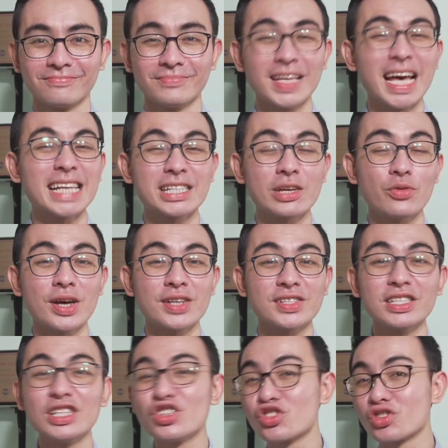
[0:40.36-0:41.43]
As a
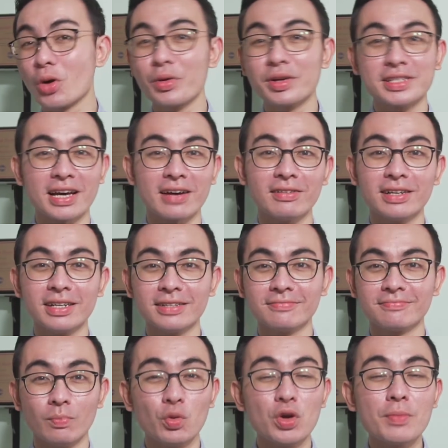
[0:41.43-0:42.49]
resonant storyteller,
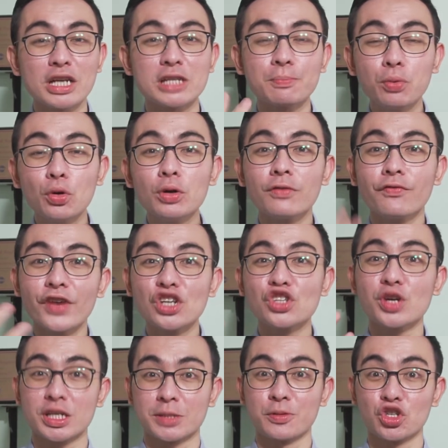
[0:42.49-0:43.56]
we must put
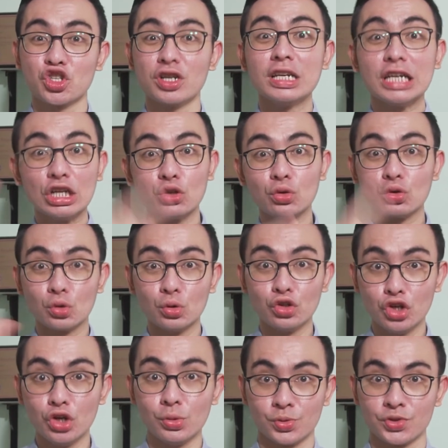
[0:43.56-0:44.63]
facial expression into good
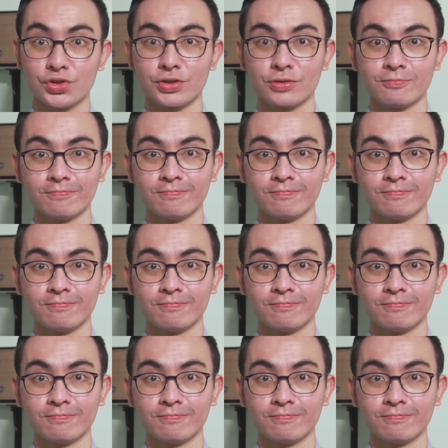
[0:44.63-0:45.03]
use.